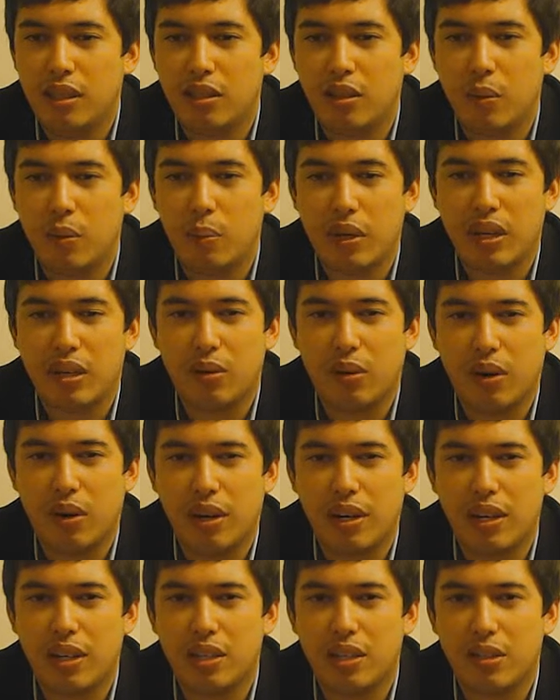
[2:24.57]
it could be
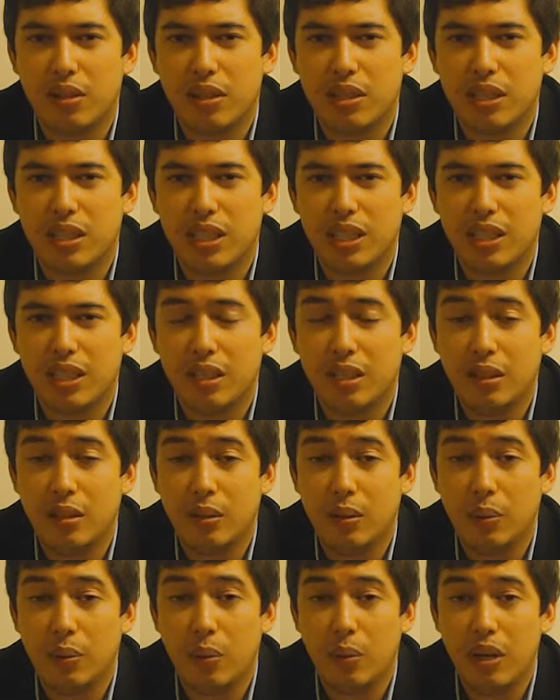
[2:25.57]
quite an interesting
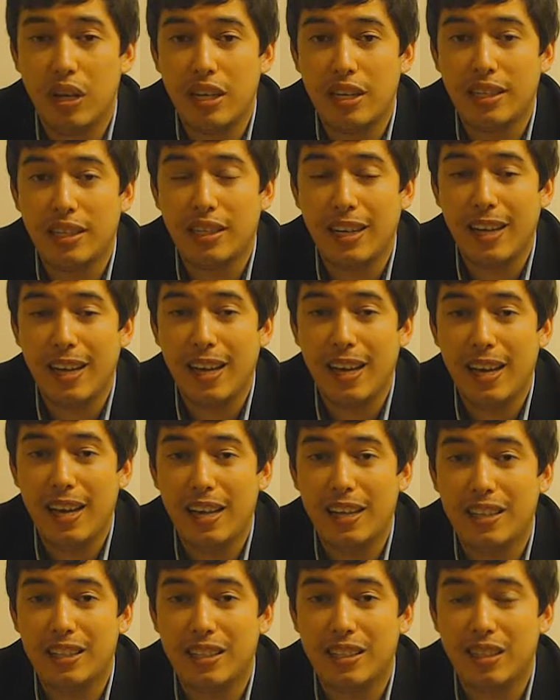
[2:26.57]

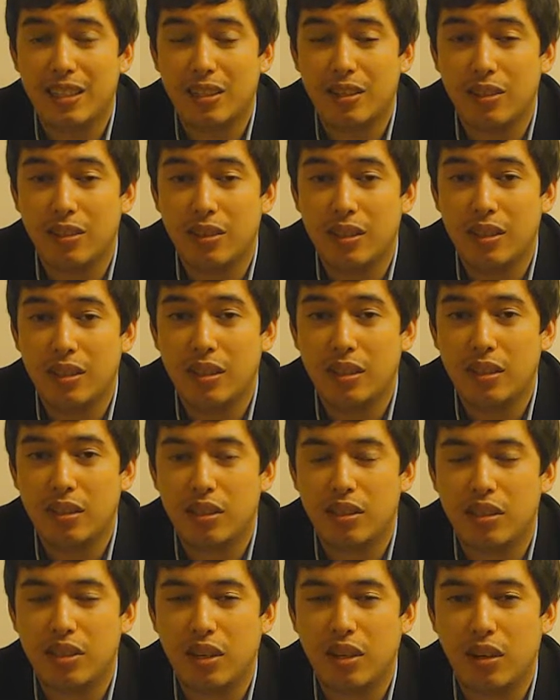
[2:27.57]
weekend. So to
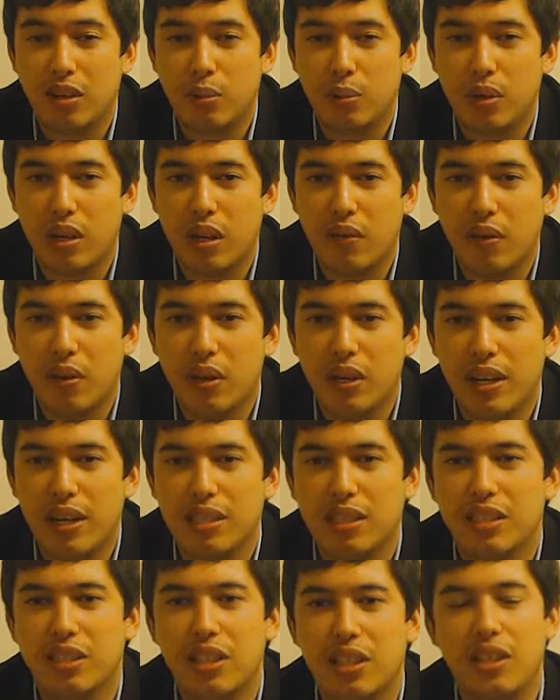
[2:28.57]
start the preview,
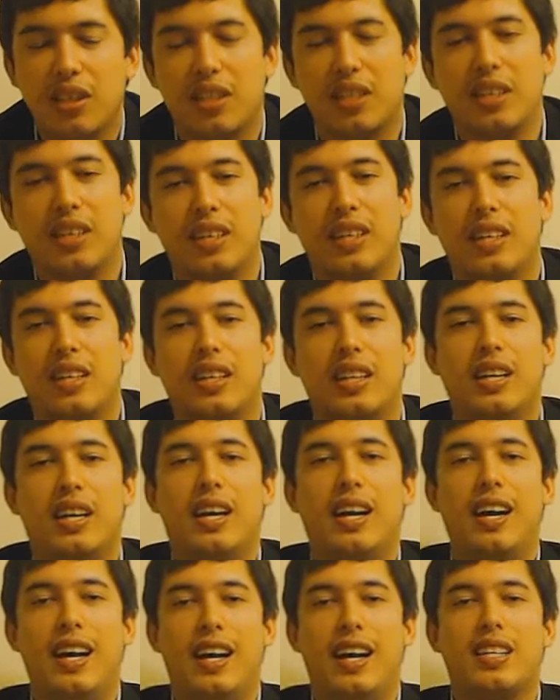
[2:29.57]
let's look
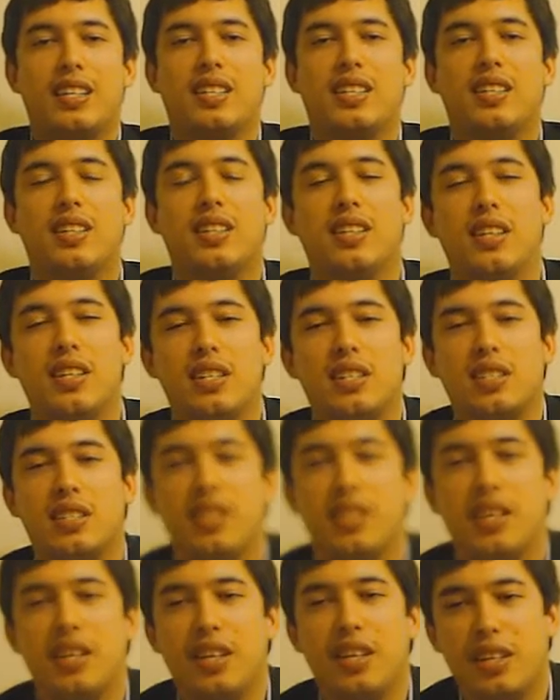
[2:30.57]
at the
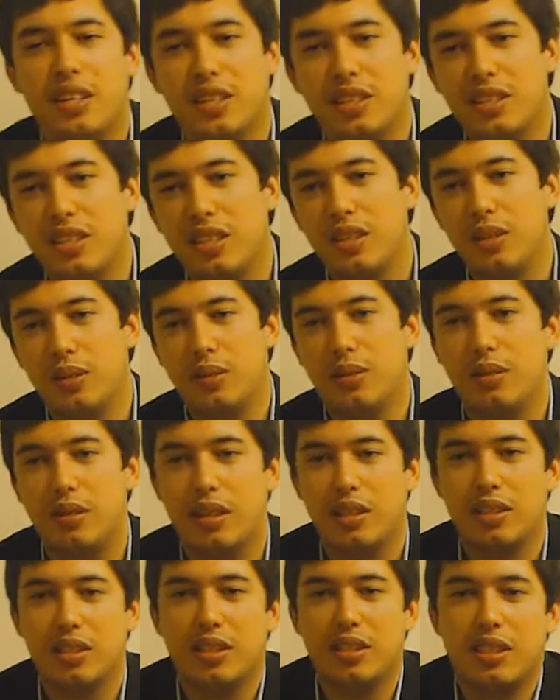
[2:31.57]
circuit. So
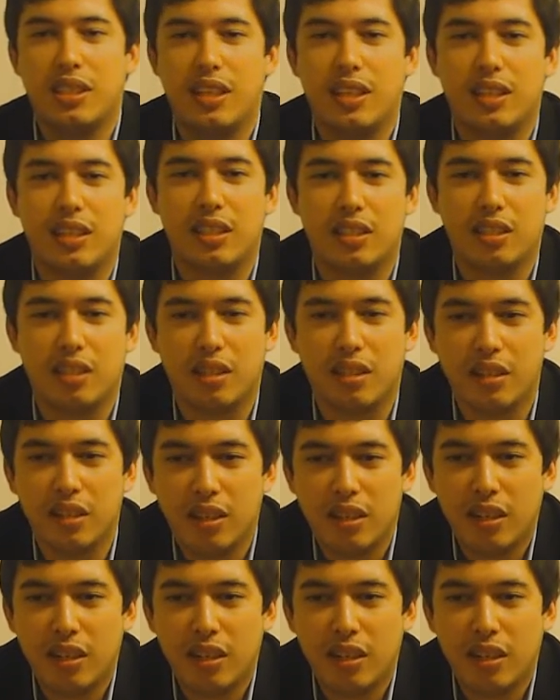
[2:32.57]
as I said, it's